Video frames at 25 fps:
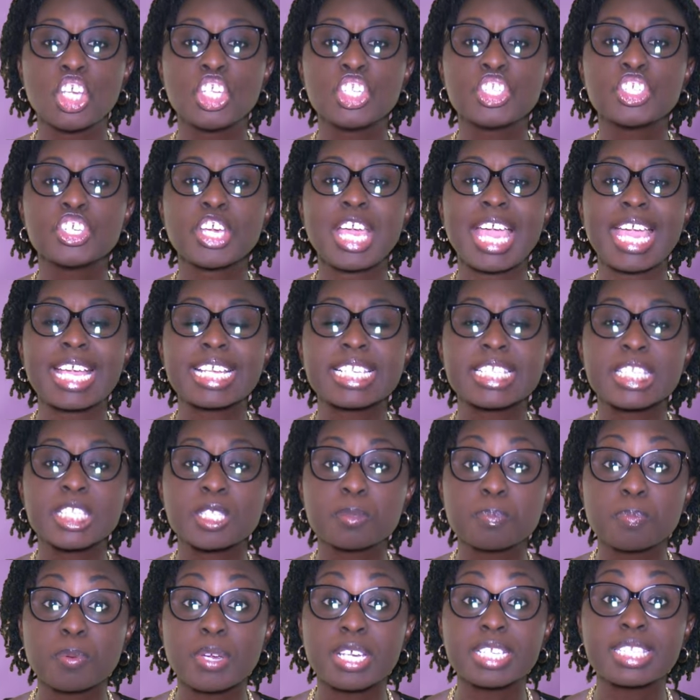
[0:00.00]
to
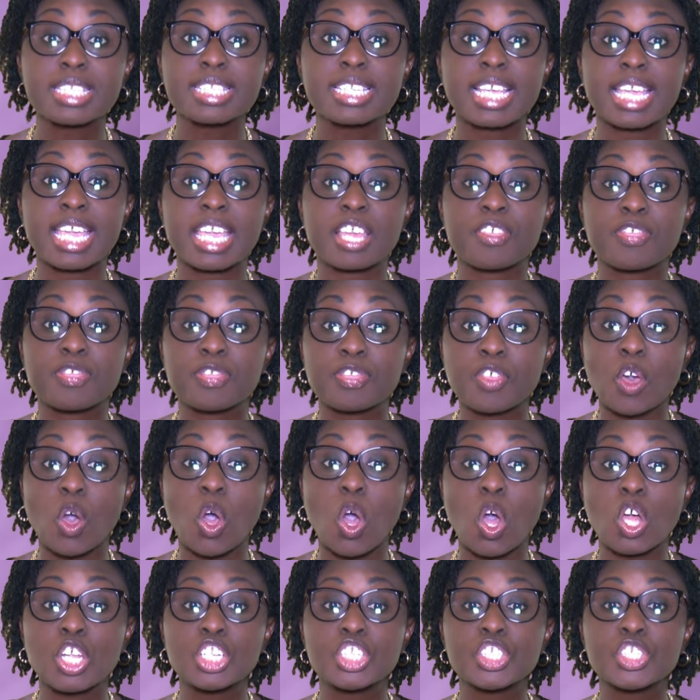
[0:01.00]
express a
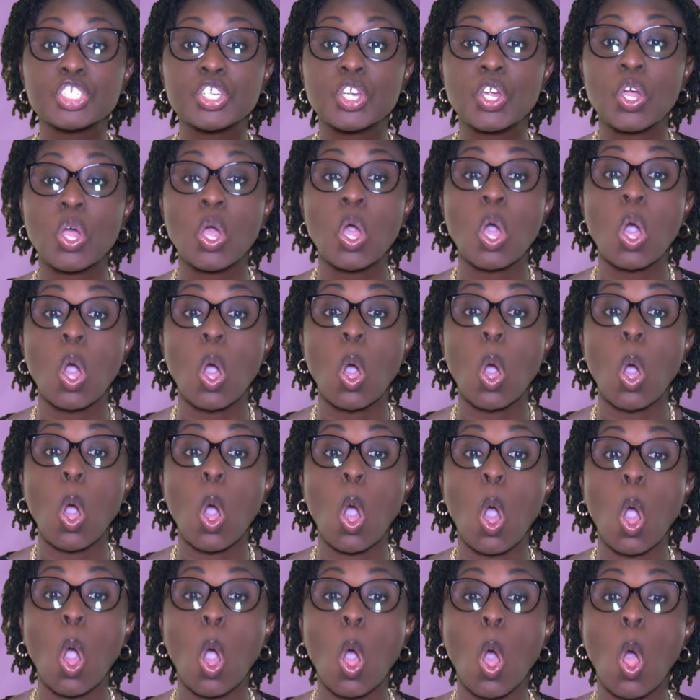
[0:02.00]
thought
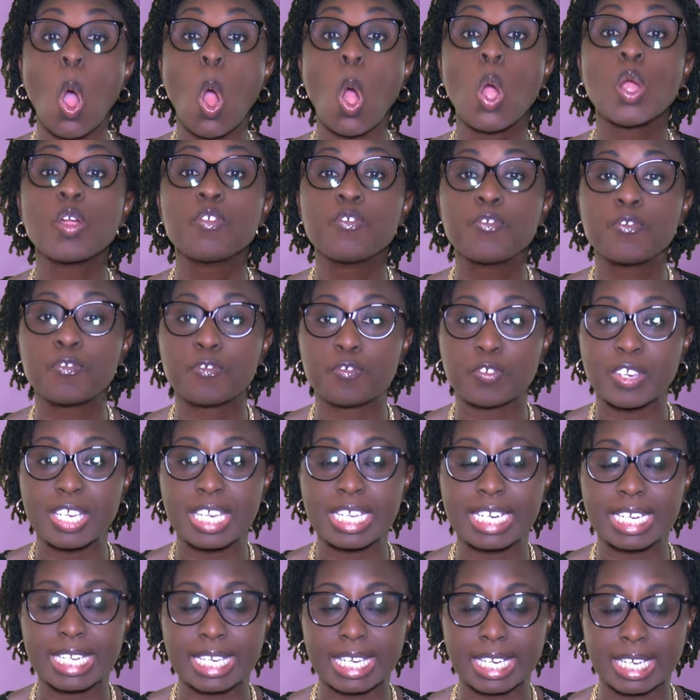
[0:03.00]
or
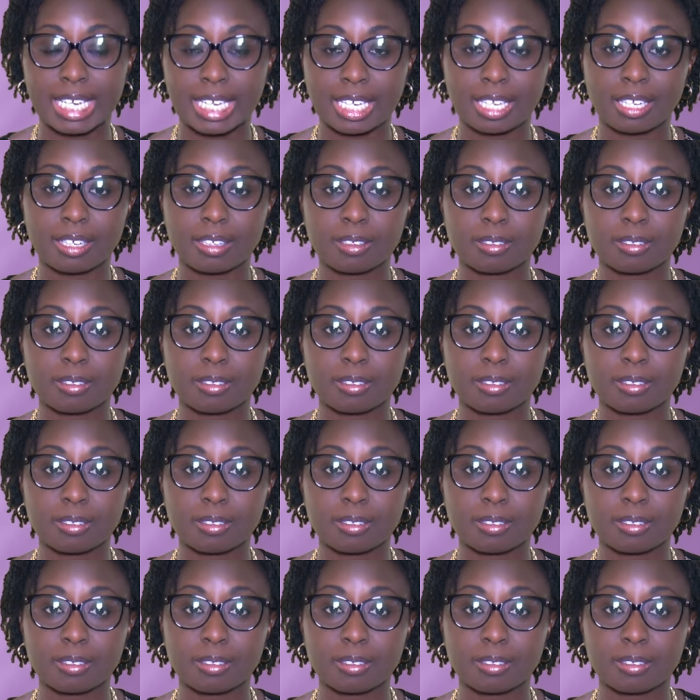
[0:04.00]
feeling.